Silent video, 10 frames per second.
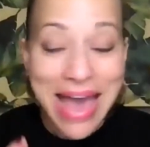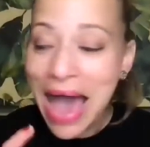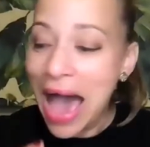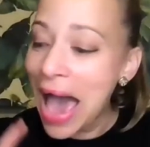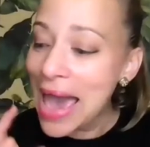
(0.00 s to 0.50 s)

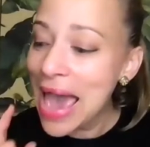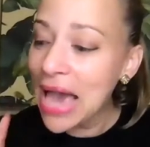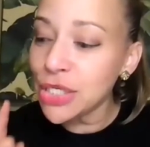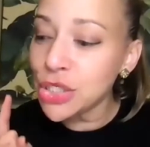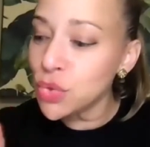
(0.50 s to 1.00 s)
I
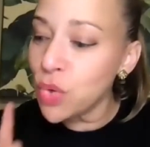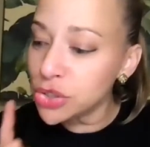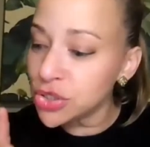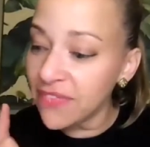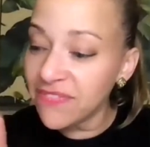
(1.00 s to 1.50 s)
had
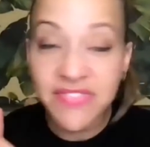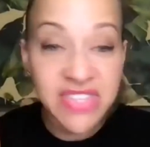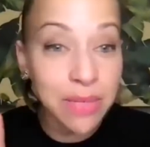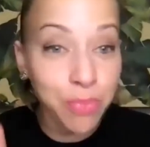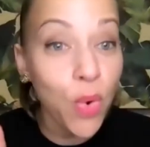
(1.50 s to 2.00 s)

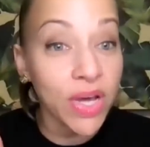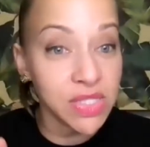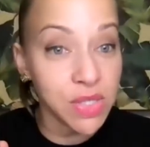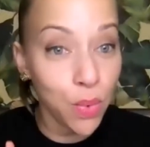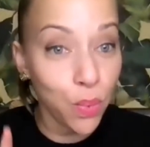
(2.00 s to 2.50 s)
215
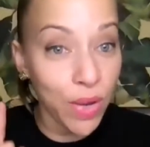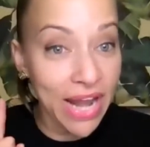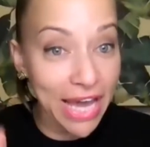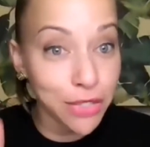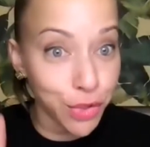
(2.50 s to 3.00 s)
points when
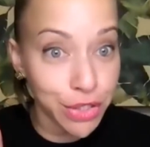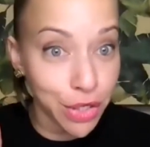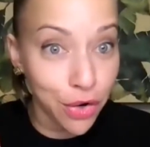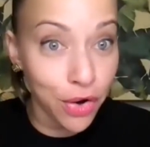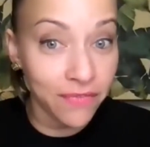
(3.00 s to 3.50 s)
Adrian
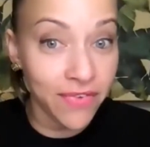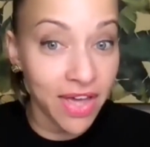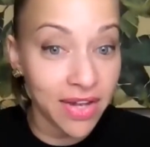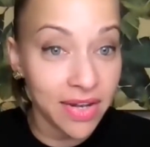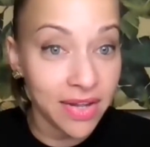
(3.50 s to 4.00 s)
did her
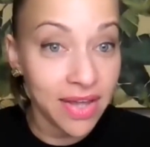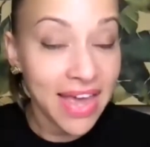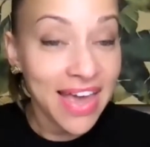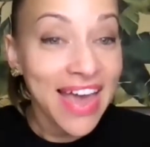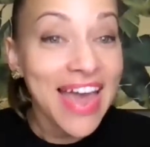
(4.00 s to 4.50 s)
event.
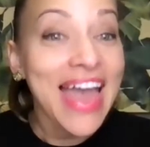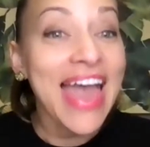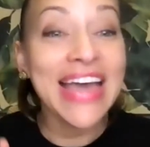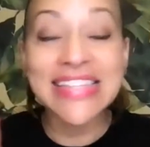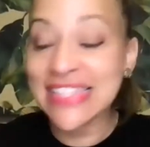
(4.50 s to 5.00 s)

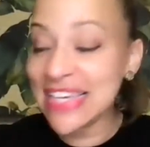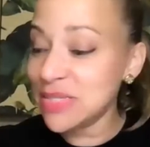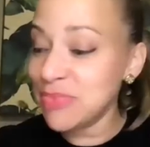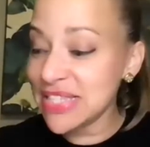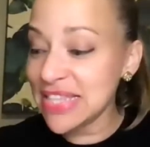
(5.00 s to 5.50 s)
And
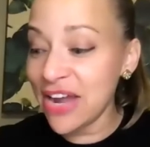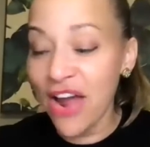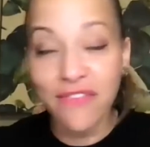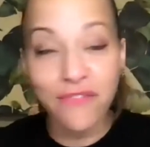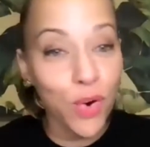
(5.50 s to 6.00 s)
6 months later,
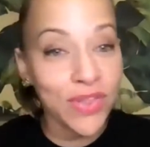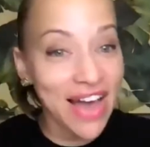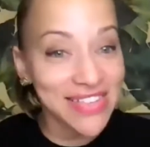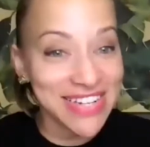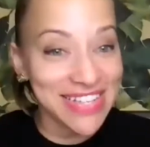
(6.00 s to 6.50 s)
I had
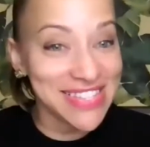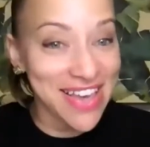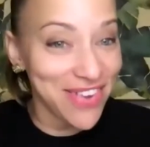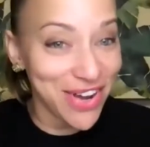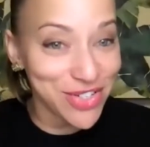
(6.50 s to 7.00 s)

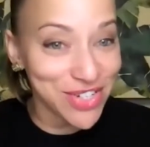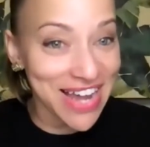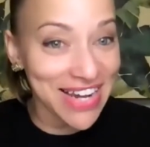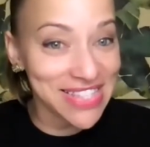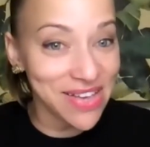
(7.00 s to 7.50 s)

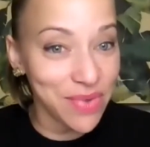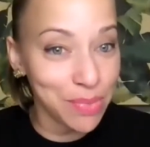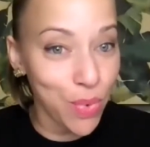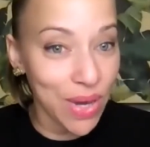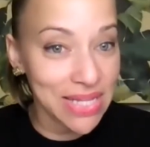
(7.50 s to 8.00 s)
4,797
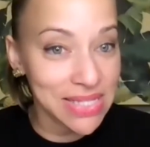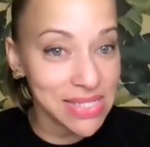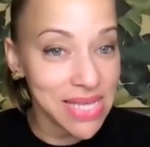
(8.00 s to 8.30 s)
points.